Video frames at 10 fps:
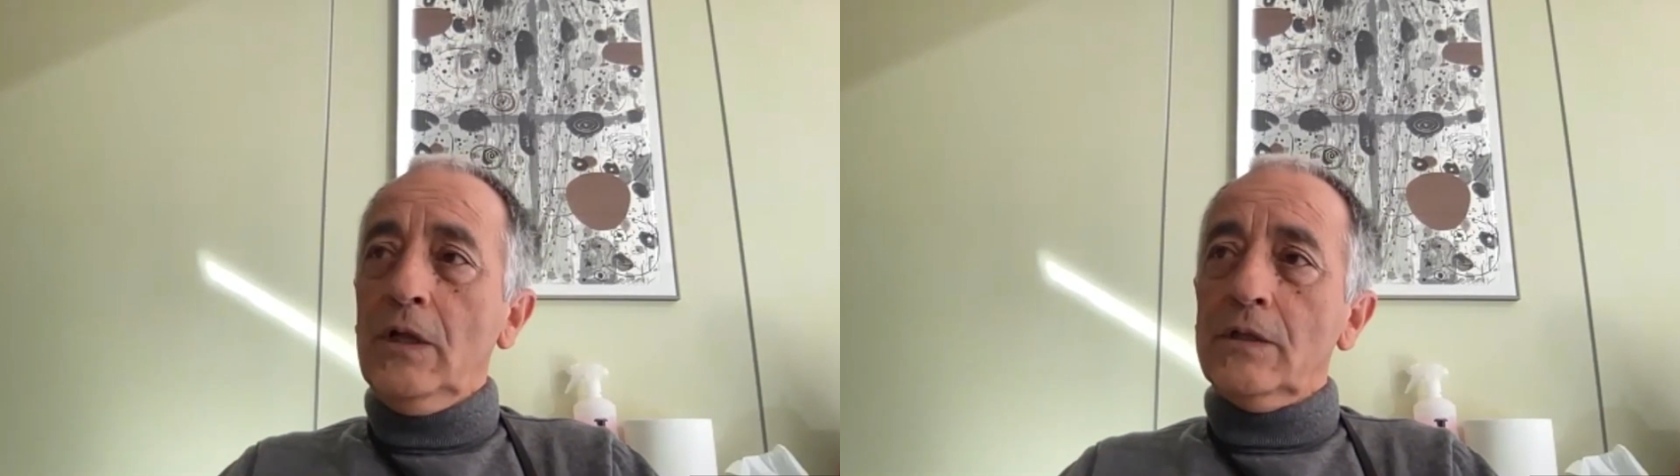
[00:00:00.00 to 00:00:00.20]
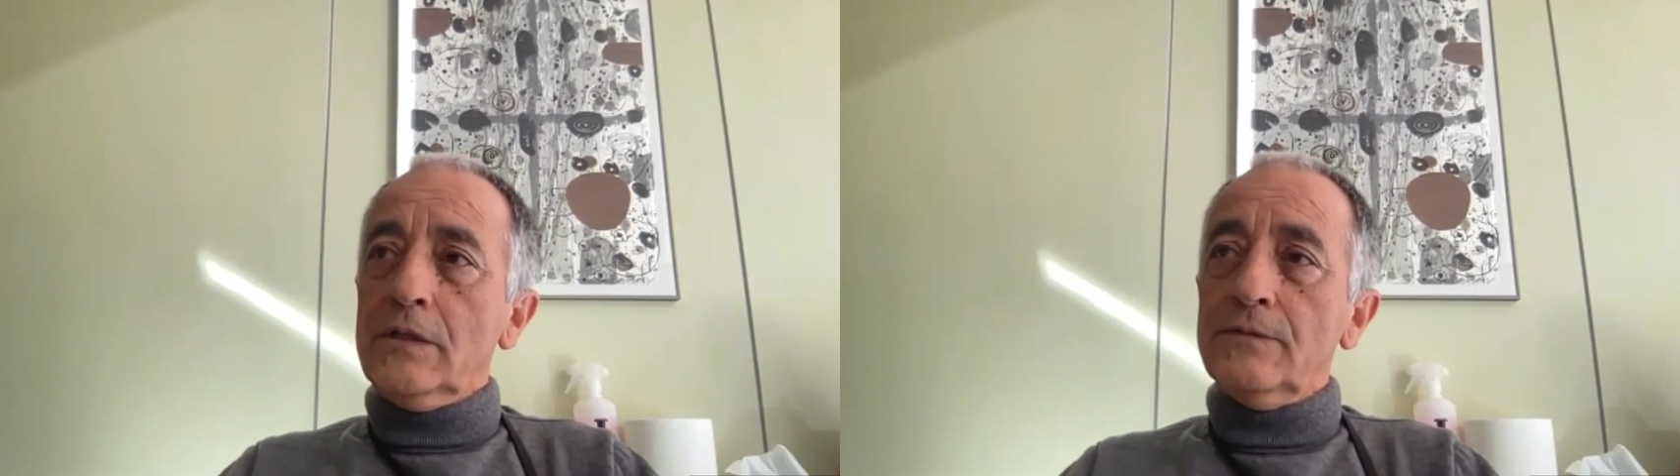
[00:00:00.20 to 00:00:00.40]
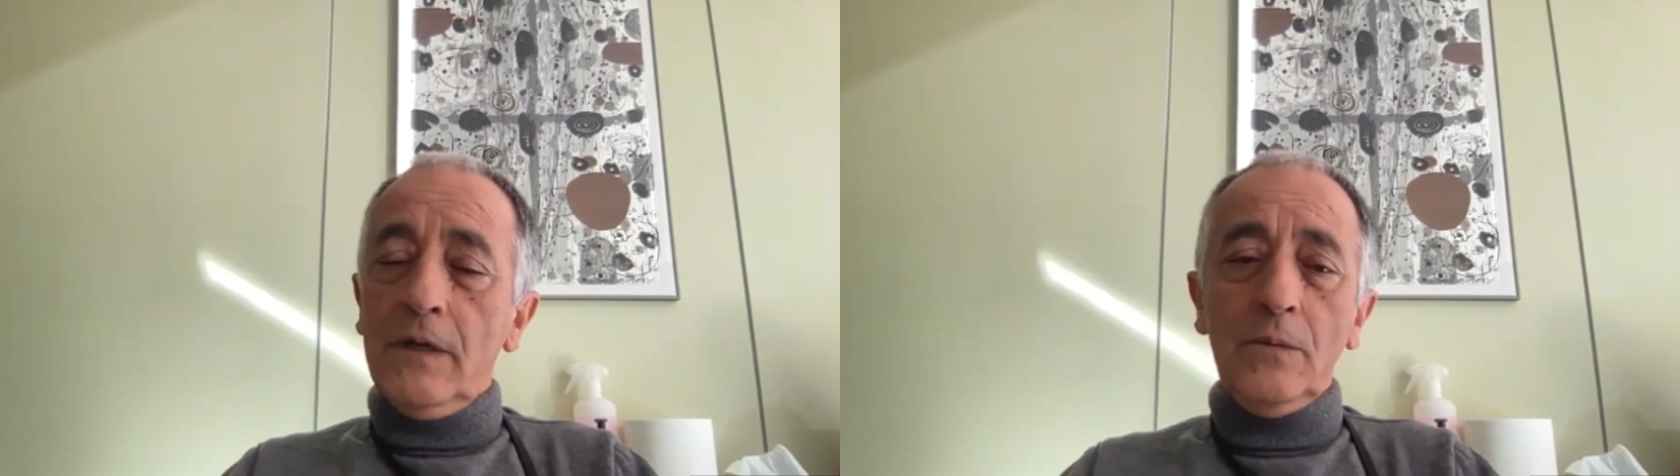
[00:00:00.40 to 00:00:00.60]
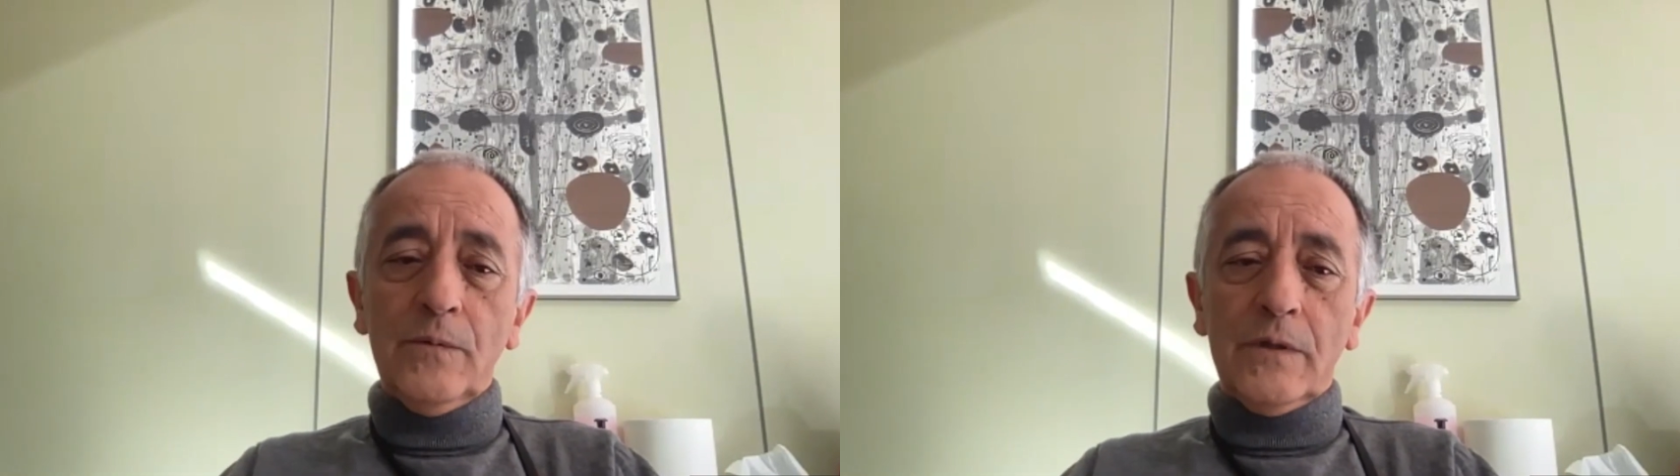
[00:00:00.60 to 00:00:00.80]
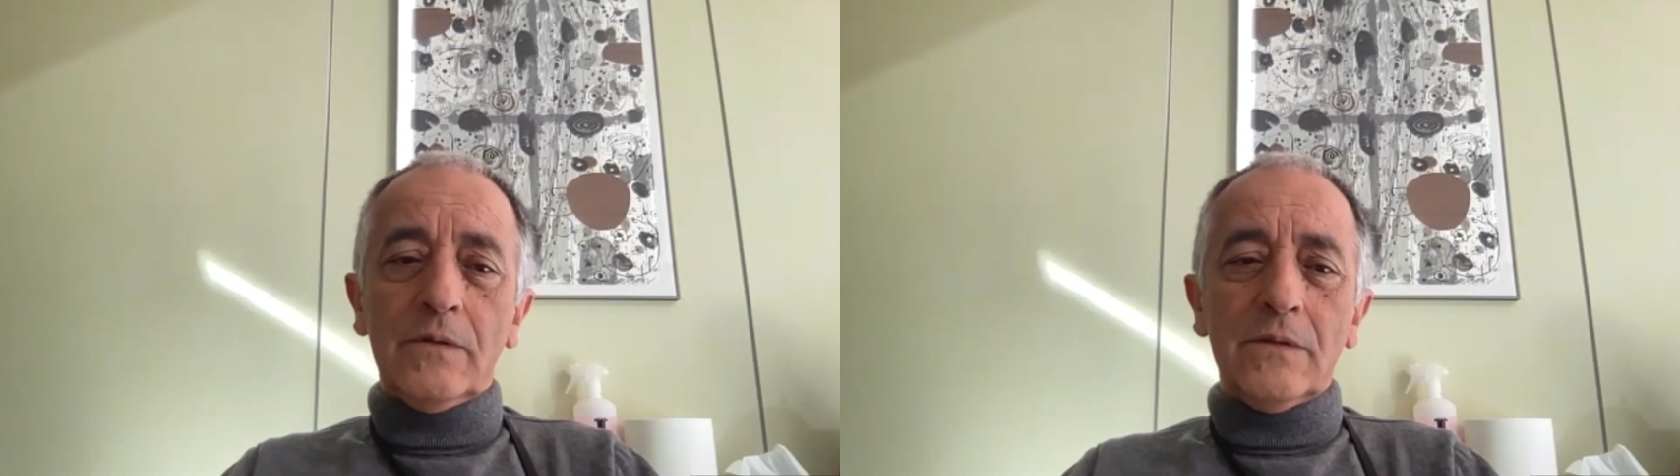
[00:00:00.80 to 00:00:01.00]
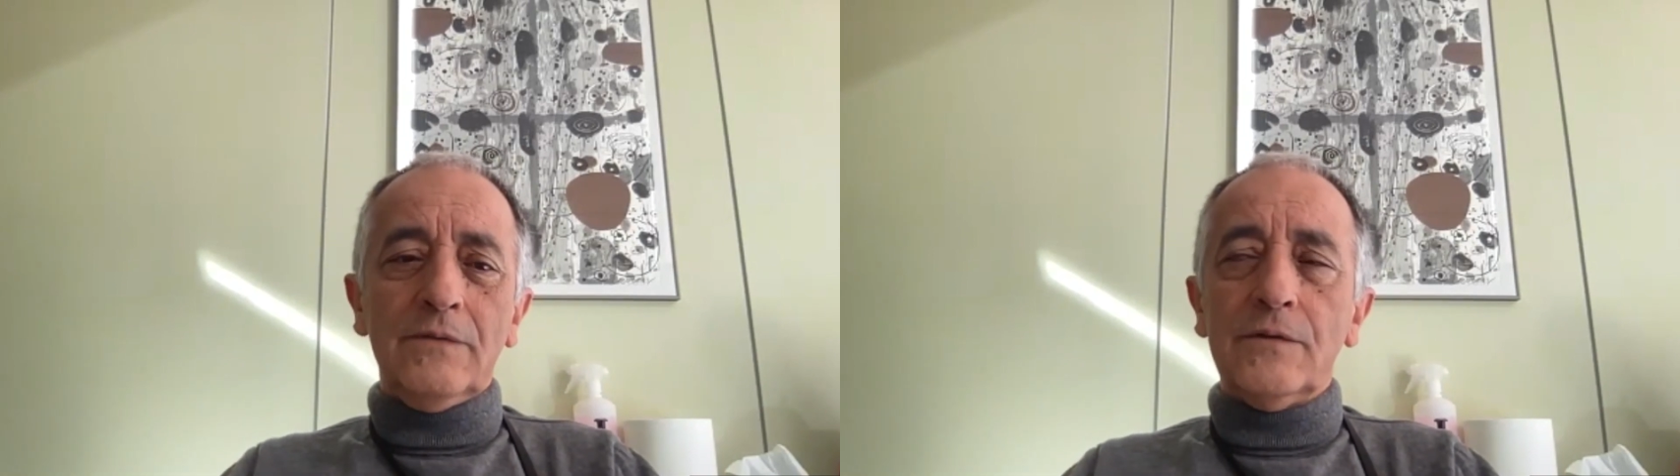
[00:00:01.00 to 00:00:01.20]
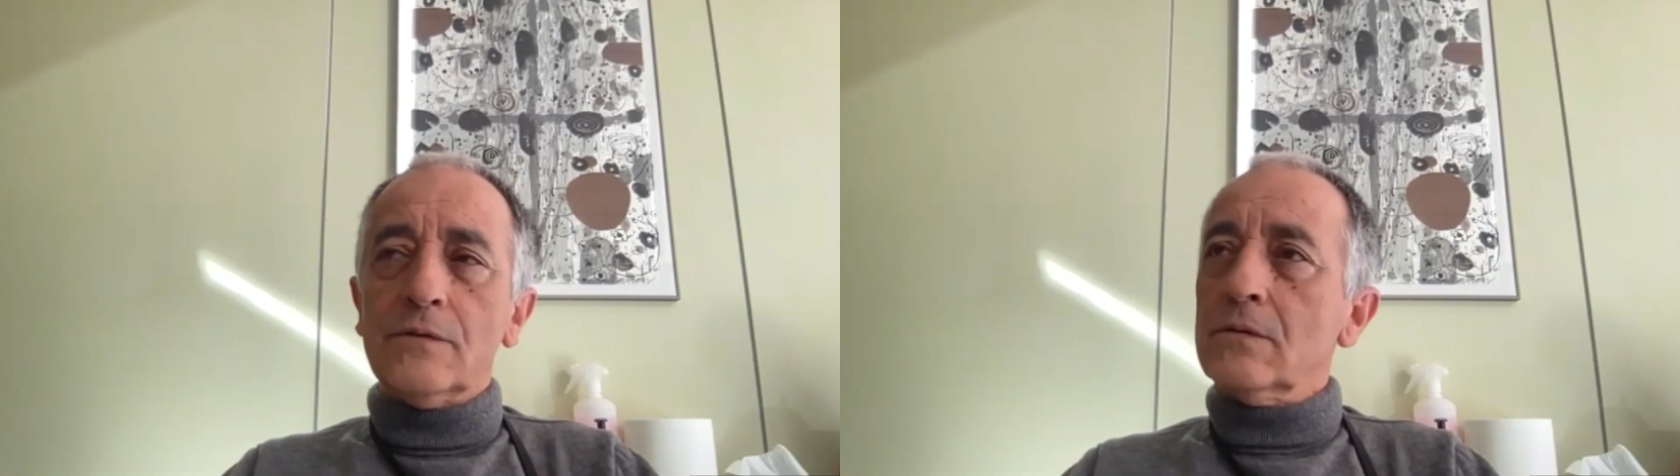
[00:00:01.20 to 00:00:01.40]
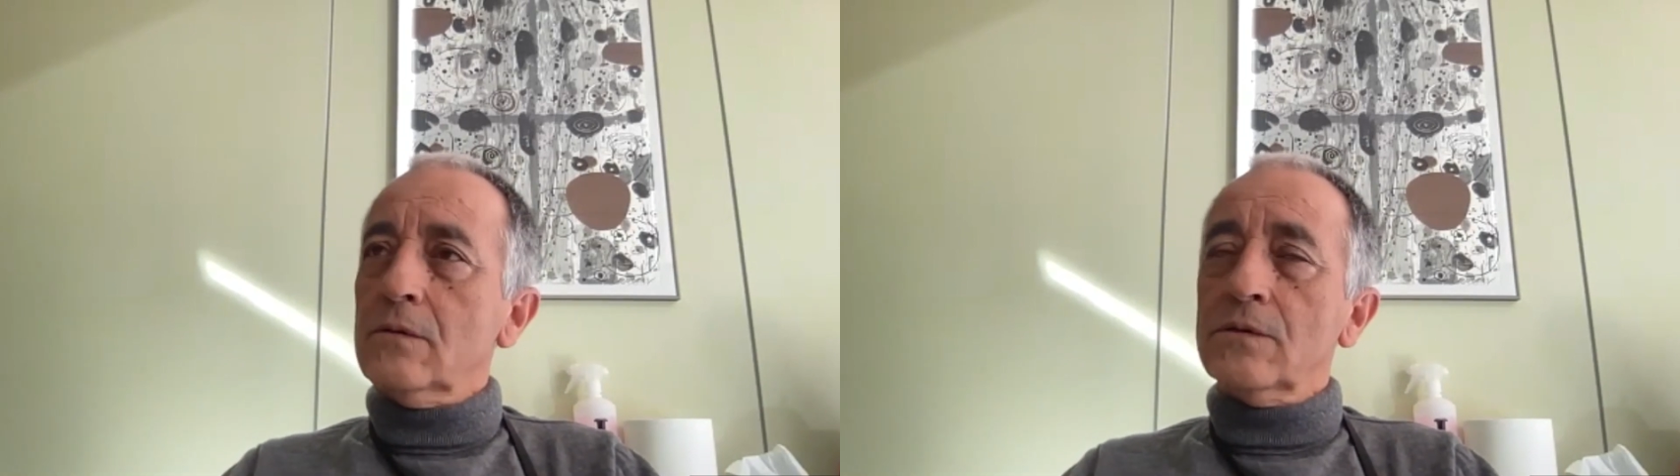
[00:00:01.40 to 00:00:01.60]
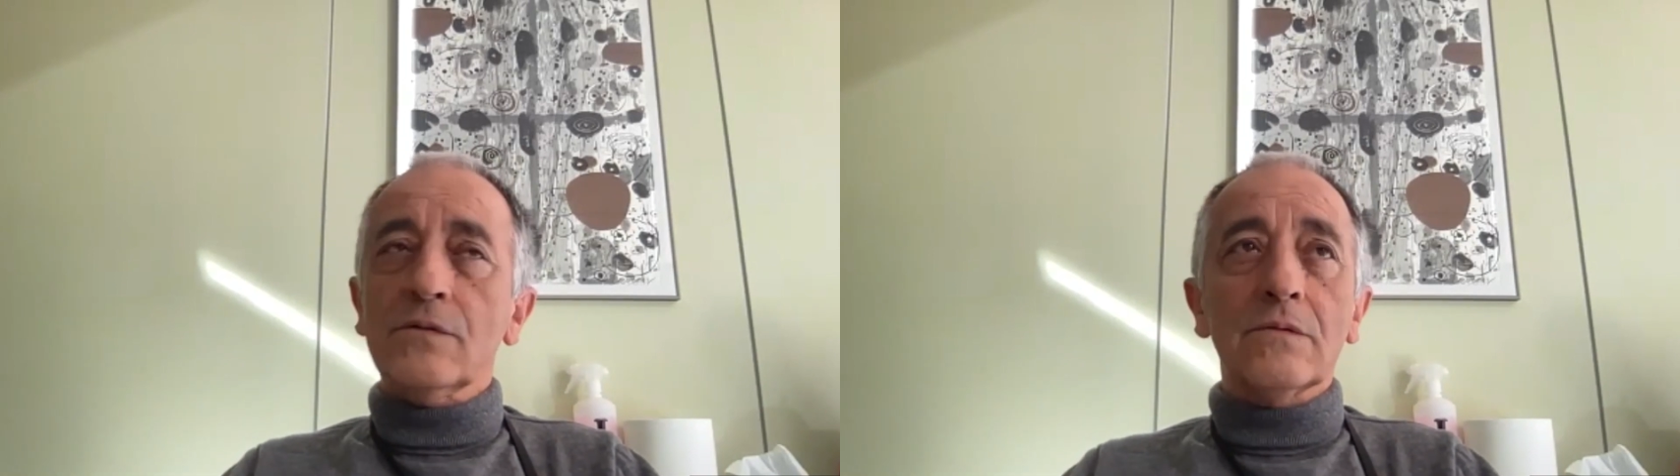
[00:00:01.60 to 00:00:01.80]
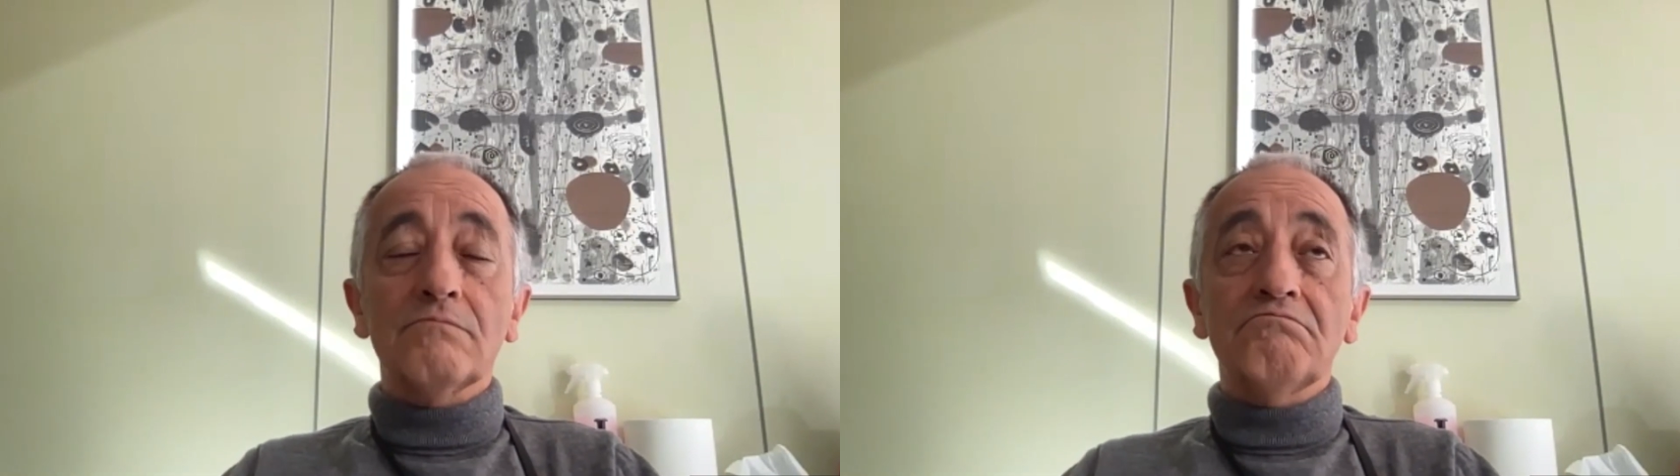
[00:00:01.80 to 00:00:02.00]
develop the in vitro culture.